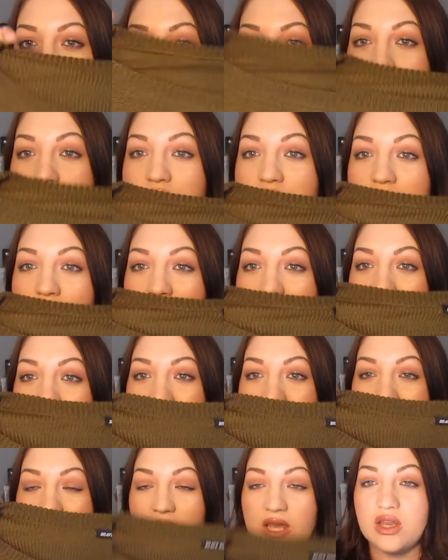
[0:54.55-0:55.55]
which
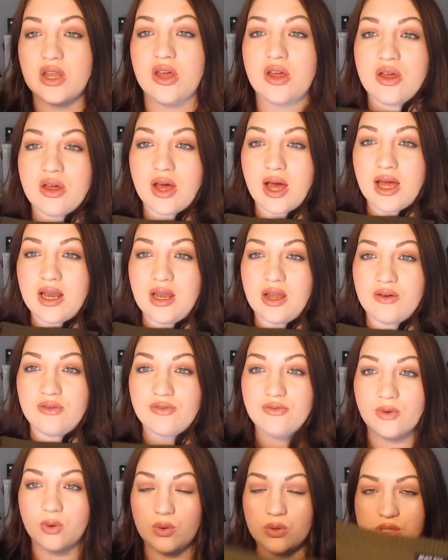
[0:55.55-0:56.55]
again I love
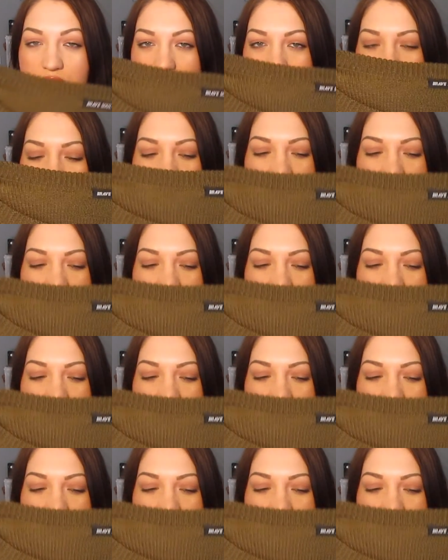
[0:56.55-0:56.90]
for autumn.